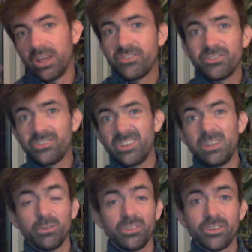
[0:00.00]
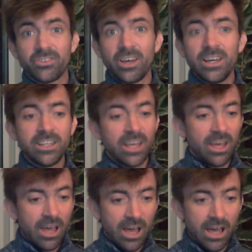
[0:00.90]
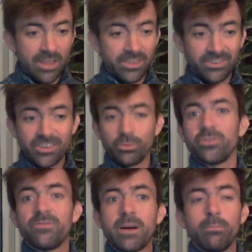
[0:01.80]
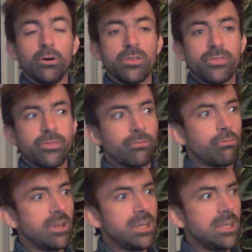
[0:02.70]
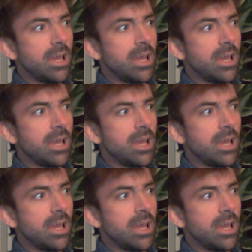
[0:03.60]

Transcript: See you on the other side. This was at Fanboy 3.